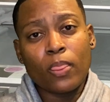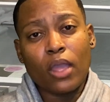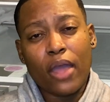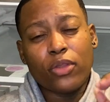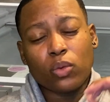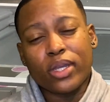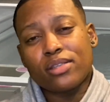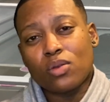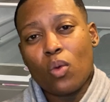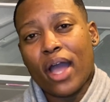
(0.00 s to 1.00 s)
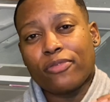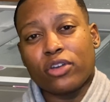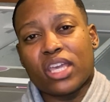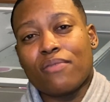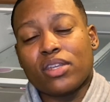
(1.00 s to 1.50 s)
And the reason why
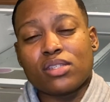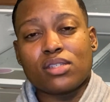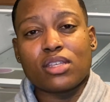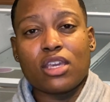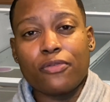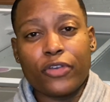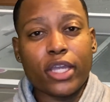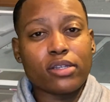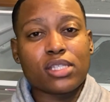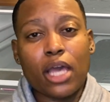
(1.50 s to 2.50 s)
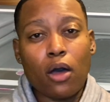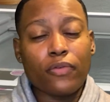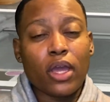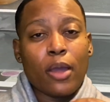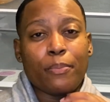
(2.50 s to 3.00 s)
forgiveness is a gift for yourself,
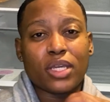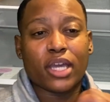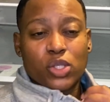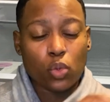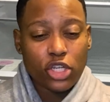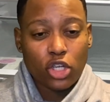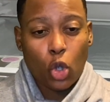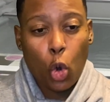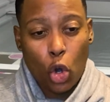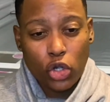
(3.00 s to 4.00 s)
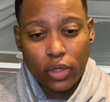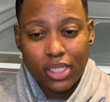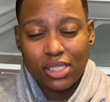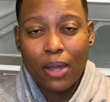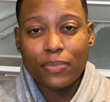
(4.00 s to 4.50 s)
because when you're hoarding
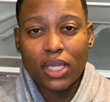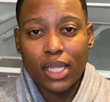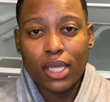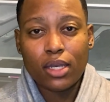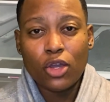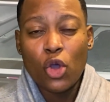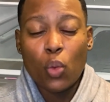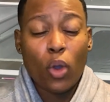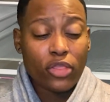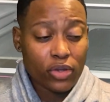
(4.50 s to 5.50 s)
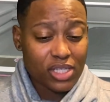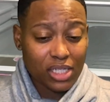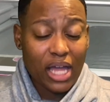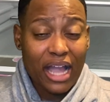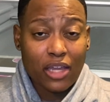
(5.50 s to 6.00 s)
something in, whether it's a
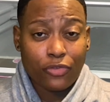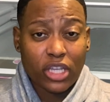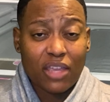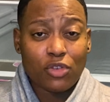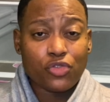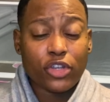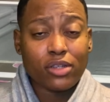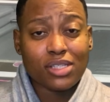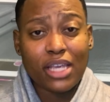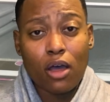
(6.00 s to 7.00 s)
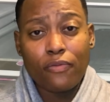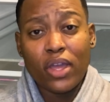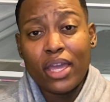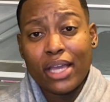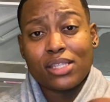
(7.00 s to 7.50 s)
lack of forgiveness for yourself,
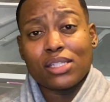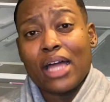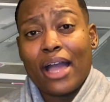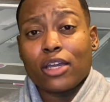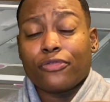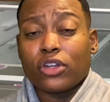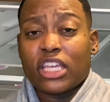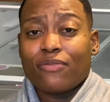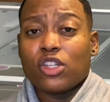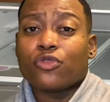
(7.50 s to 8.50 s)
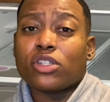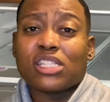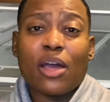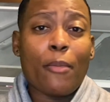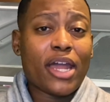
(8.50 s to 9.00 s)
it's a lack of forgiveness for
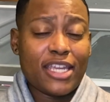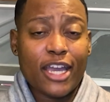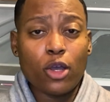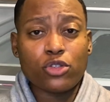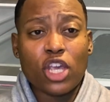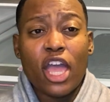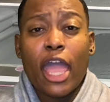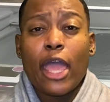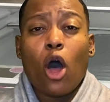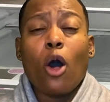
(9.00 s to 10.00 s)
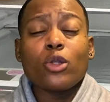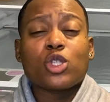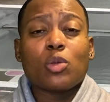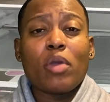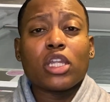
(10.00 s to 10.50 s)
somebody else, it
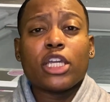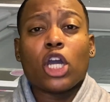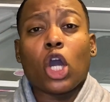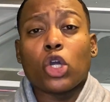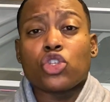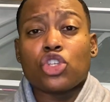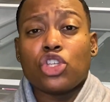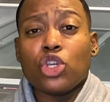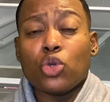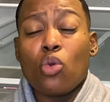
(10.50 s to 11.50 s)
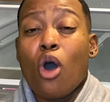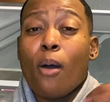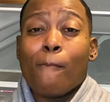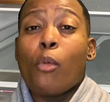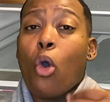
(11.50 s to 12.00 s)
ultimately hurts you
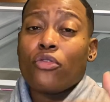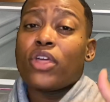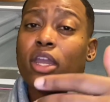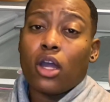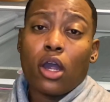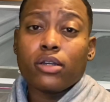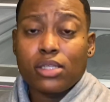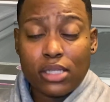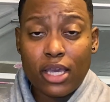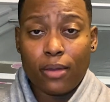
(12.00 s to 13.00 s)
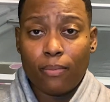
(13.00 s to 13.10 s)
more than it hurts them.